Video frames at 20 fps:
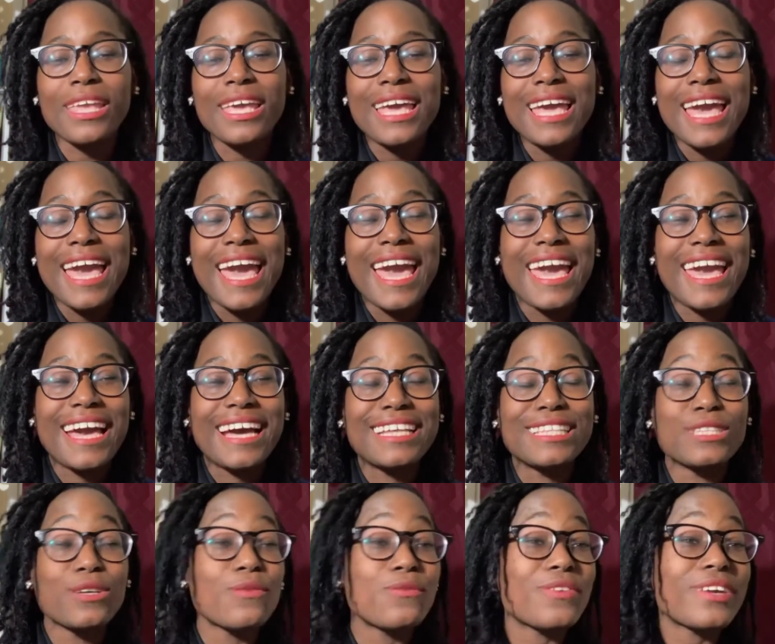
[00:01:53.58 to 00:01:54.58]
And
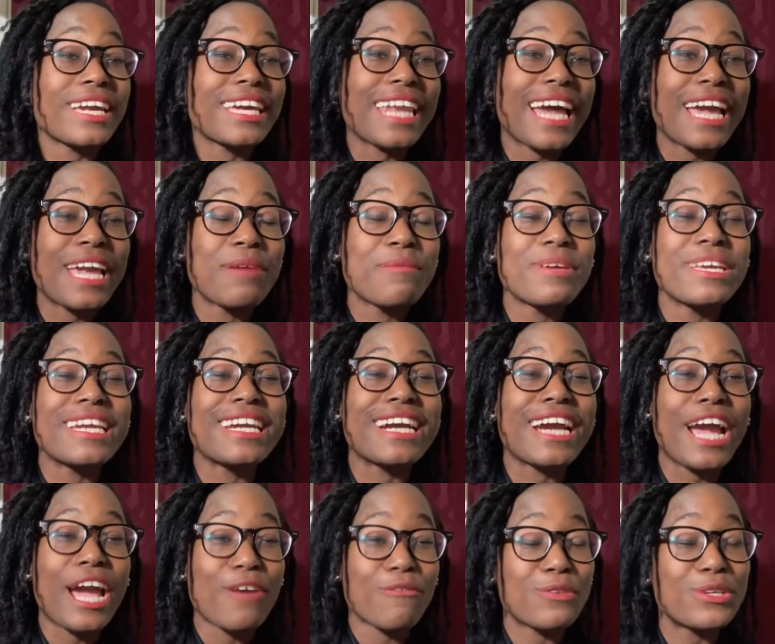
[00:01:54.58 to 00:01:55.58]
don't forget, I am here
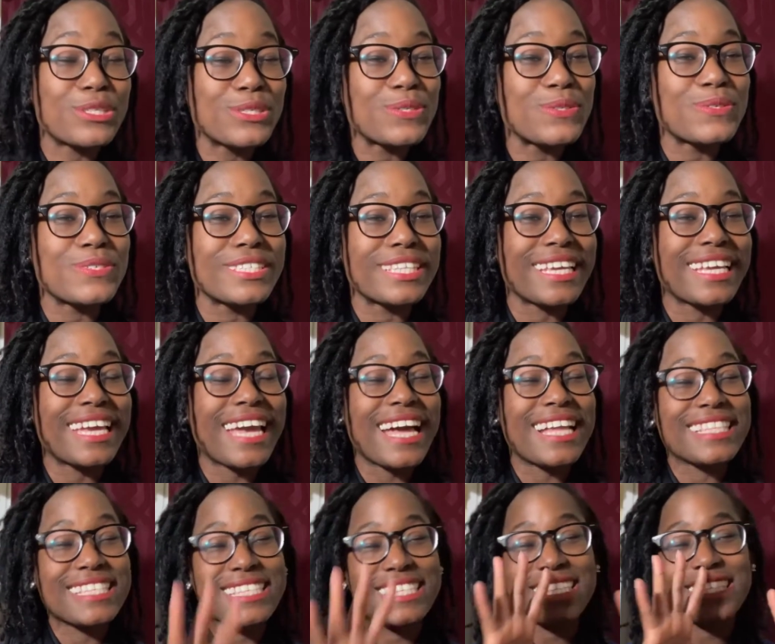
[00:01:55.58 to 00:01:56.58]
every Tuesday at
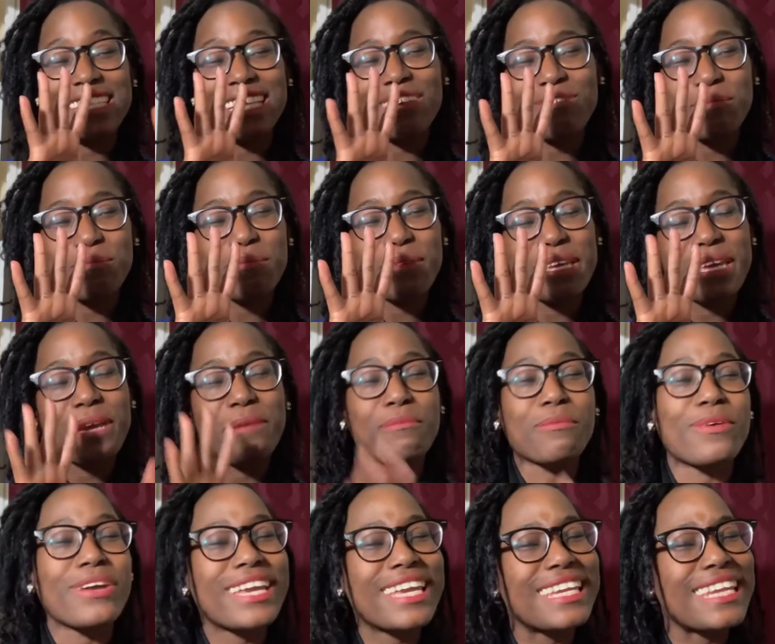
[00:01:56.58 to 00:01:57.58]
7 p.m.
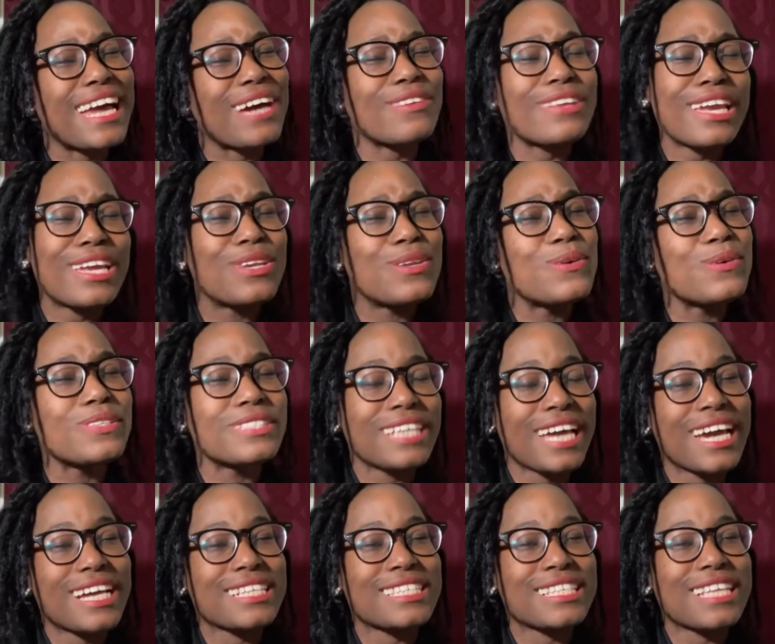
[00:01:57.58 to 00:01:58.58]
breaking down a new
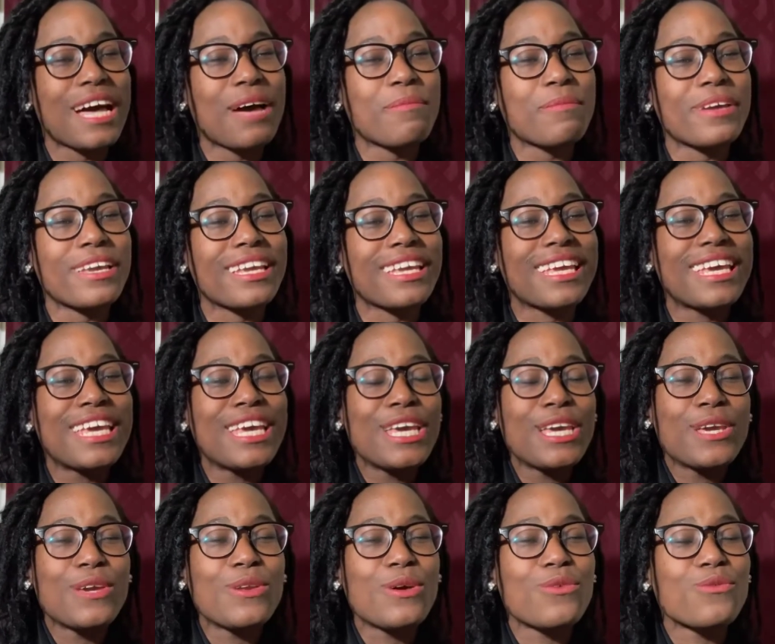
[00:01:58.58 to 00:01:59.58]
tax topic,
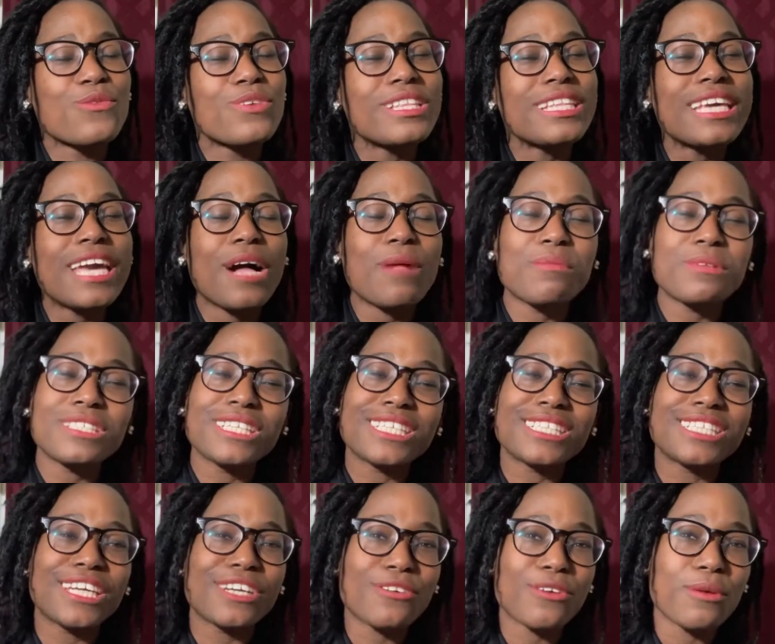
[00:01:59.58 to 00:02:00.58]
really helping the
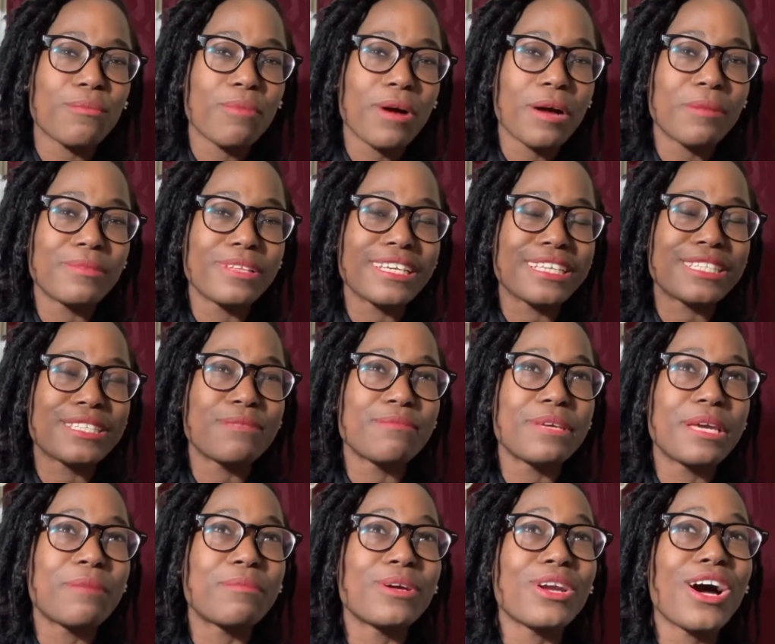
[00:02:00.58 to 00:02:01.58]
general public to be
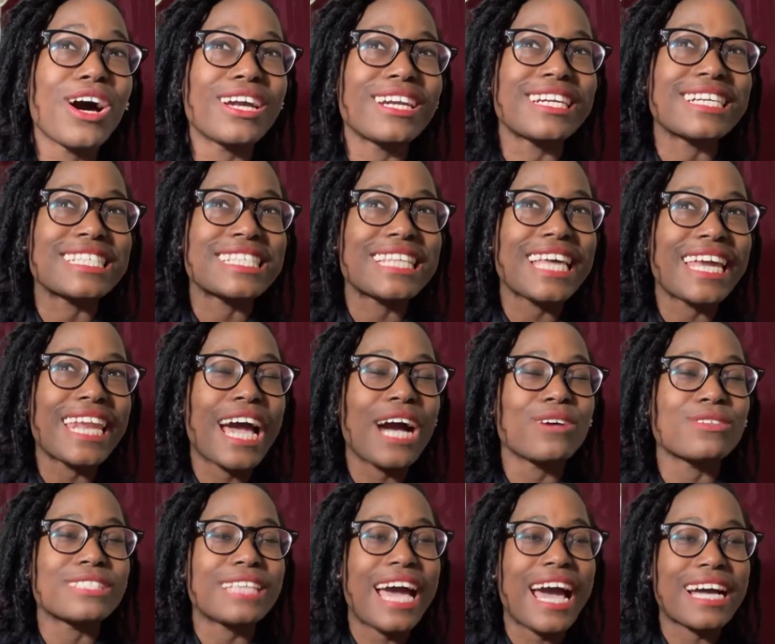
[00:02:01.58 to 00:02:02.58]
able to understand how
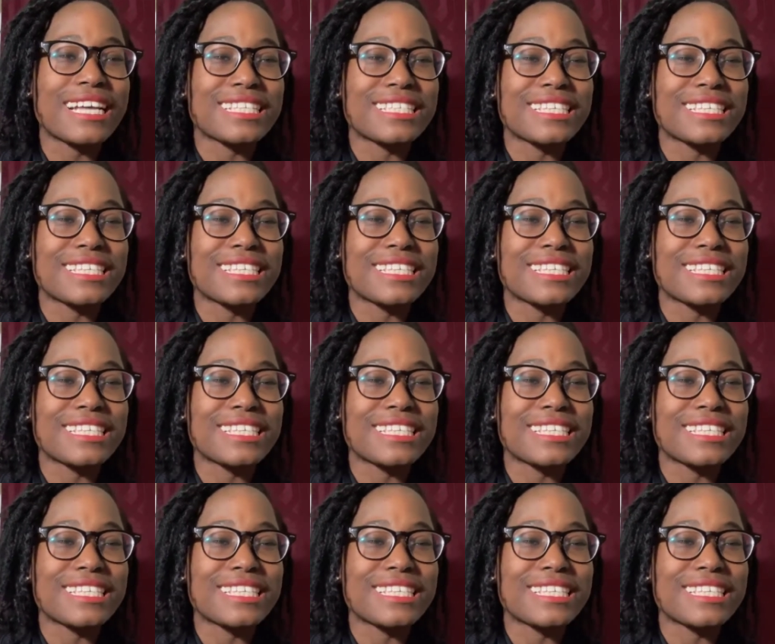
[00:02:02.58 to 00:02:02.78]
taxes